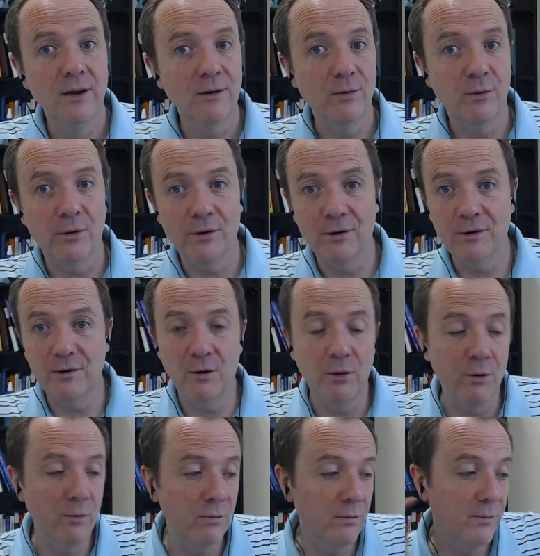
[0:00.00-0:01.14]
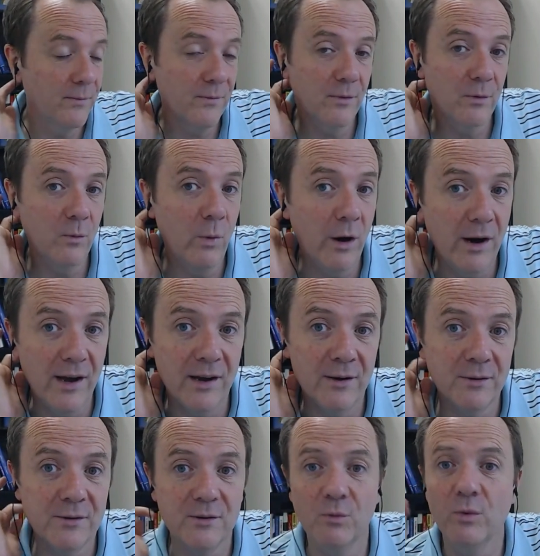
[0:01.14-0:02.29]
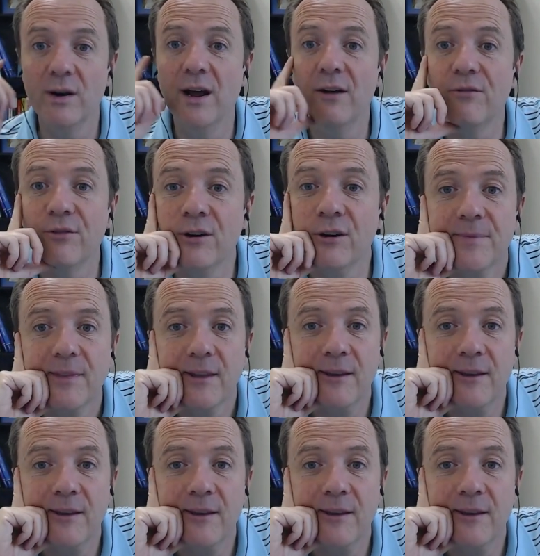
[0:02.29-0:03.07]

or your own warehouse or whatever,